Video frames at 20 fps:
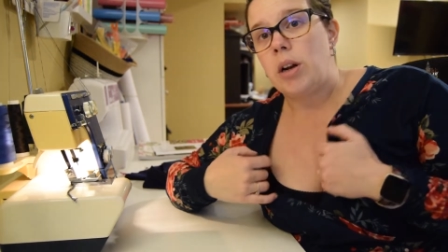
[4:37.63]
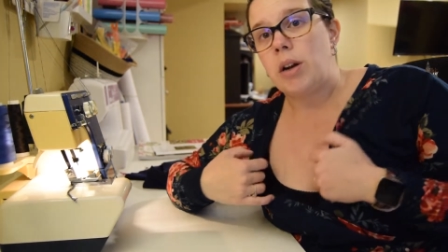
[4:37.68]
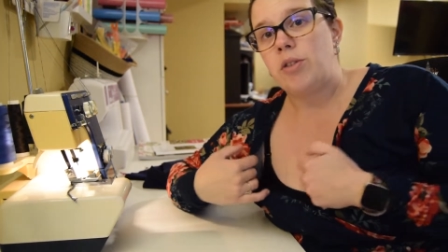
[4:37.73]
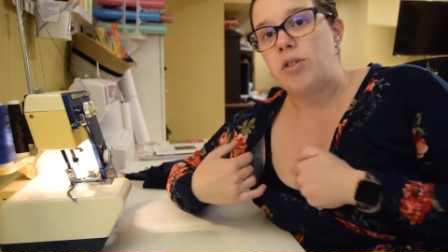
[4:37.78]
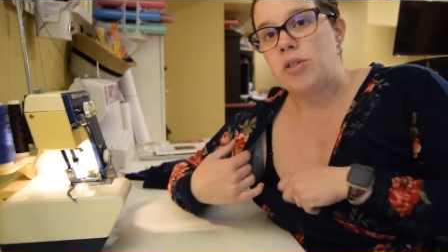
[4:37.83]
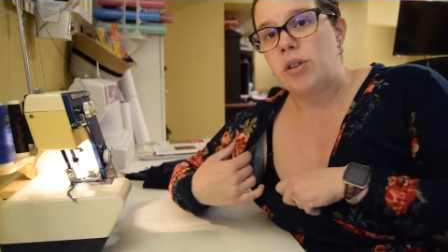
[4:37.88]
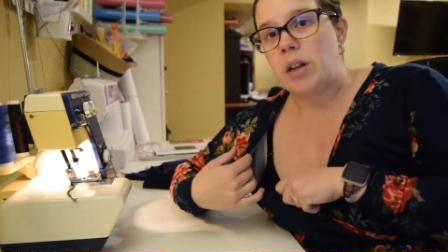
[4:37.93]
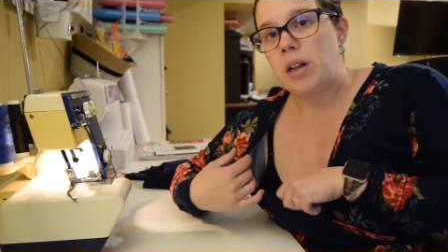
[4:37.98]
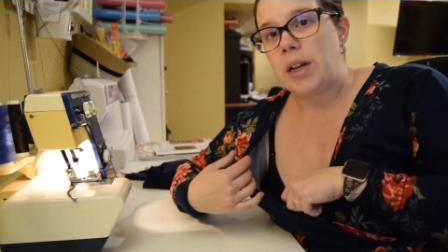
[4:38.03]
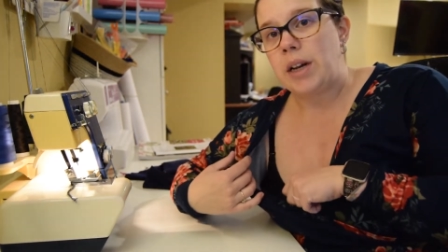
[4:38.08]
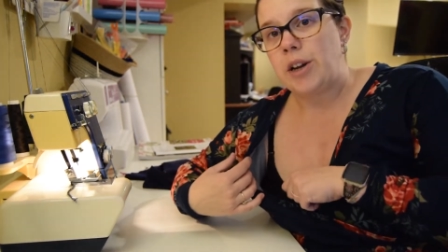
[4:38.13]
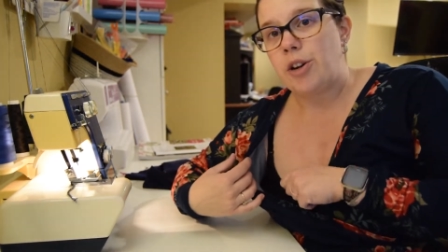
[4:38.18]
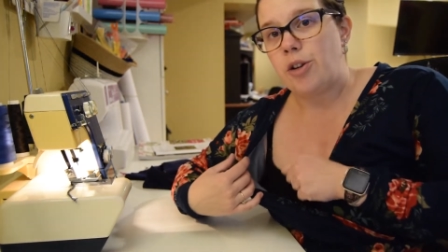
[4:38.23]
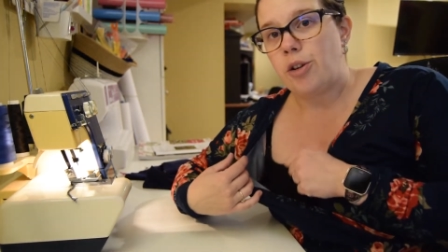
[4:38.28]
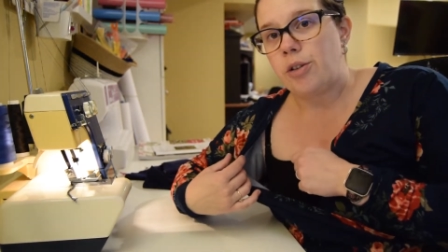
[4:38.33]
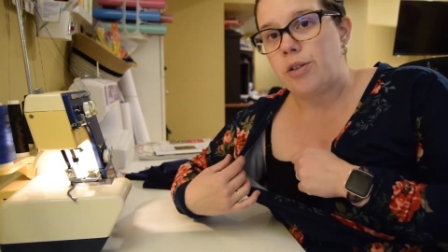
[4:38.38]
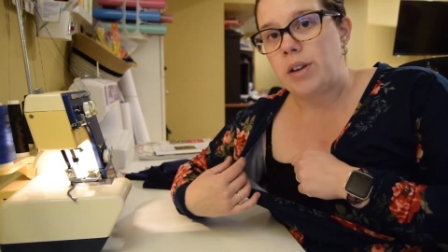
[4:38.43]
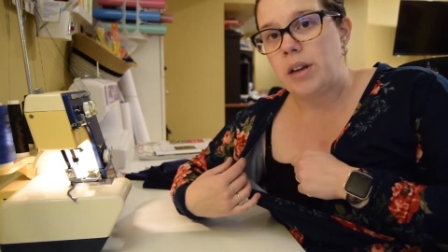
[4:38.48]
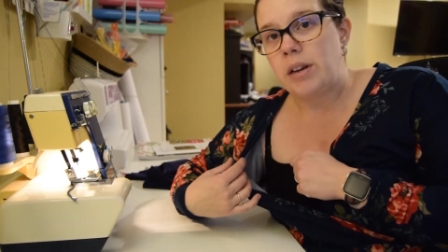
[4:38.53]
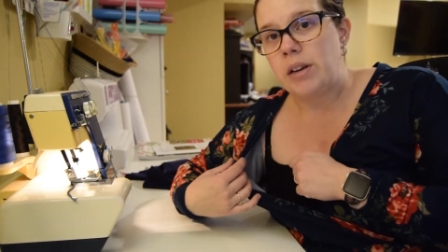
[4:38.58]
I just got like a
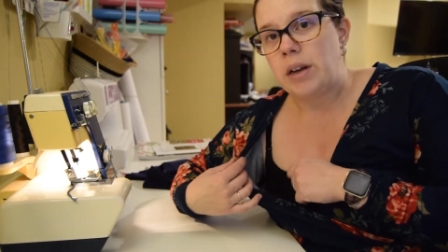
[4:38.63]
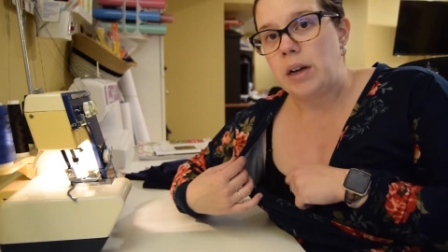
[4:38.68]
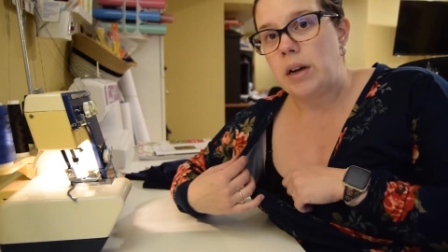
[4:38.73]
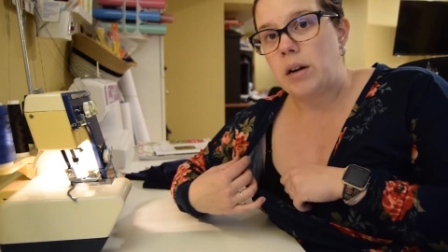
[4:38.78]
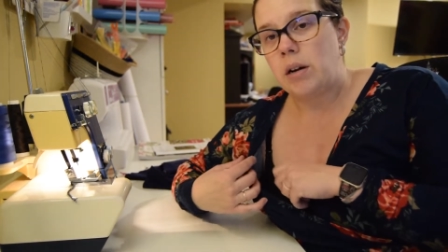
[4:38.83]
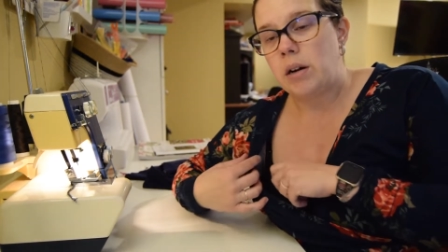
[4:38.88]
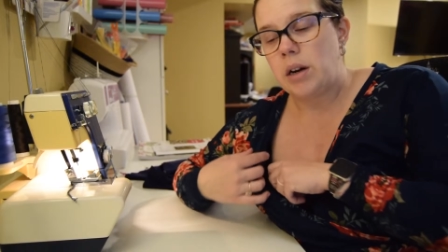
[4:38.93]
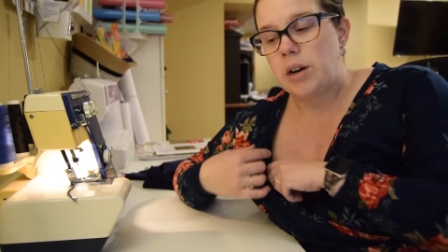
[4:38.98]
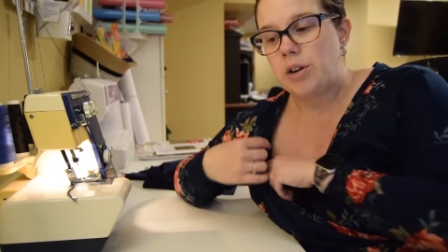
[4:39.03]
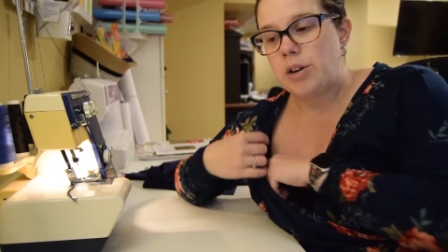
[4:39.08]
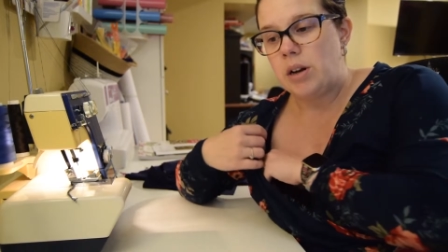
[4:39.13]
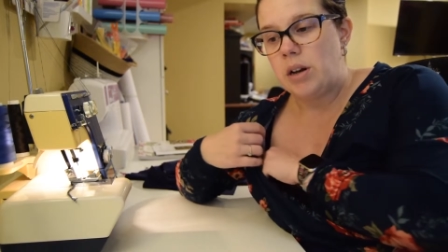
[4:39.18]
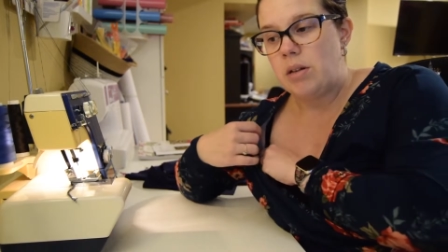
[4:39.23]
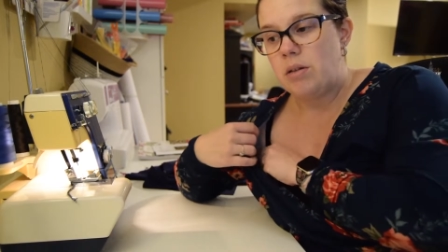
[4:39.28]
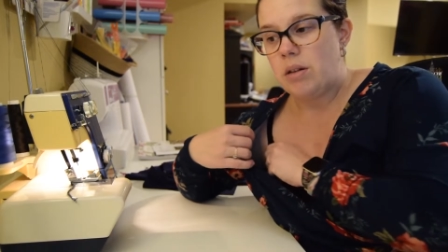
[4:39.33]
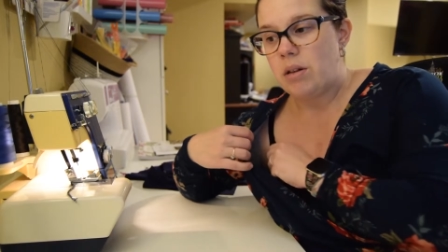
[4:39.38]
nursing tank on underneath.